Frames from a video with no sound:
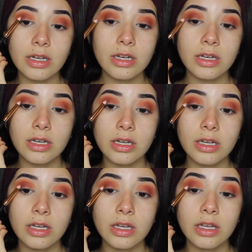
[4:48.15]

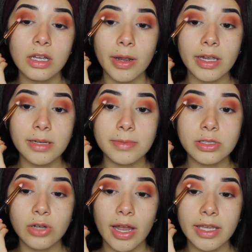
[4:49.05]
I'm not going to be
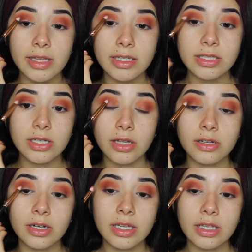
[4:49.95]
dragging this
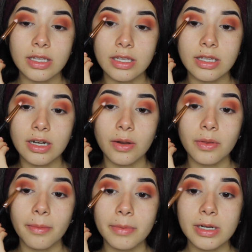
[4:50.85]
color in. I'm
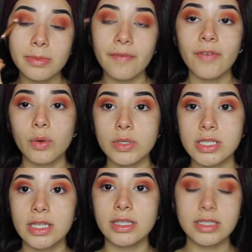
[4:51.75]
going to be
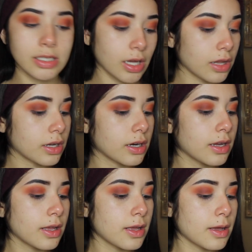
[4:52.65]
focusing this color
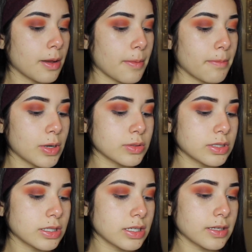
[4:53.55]

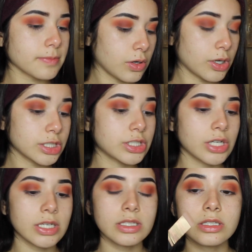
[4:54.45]
mostly or
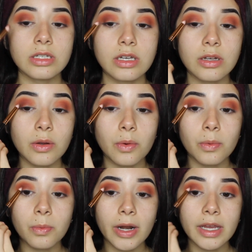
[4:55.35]
just
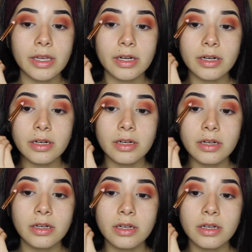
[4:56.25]
right here.